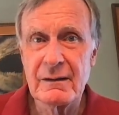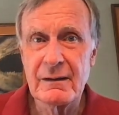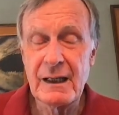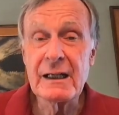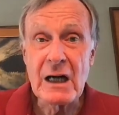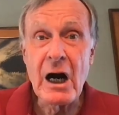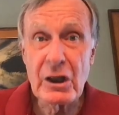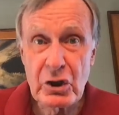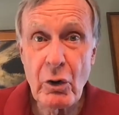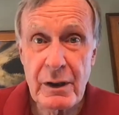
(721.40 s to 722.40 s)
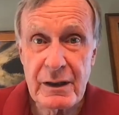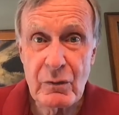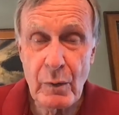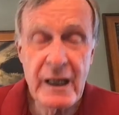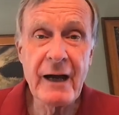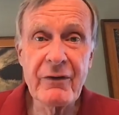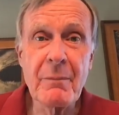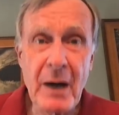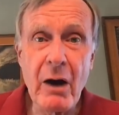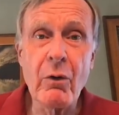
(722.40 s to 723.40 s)
It's our choice. We have the
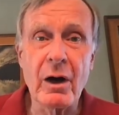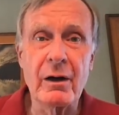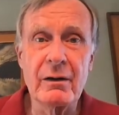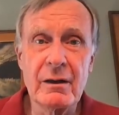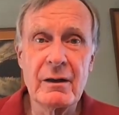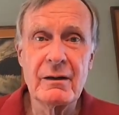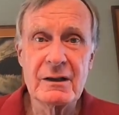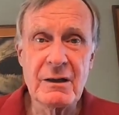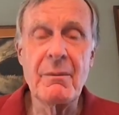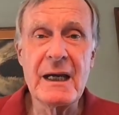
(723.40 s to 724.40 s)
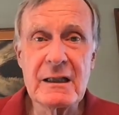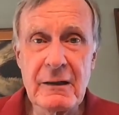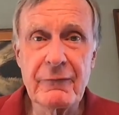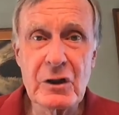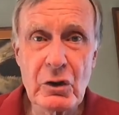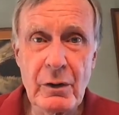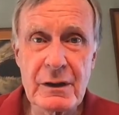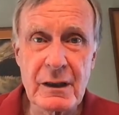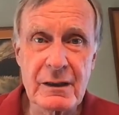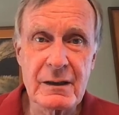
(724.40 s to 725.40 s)
power to make different
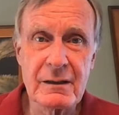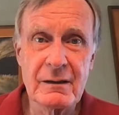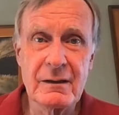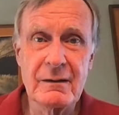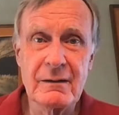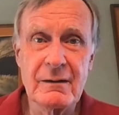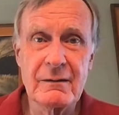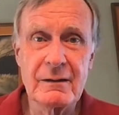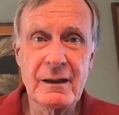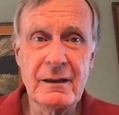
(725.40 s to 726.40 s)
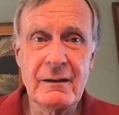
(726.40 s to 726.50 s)
choices. Okay?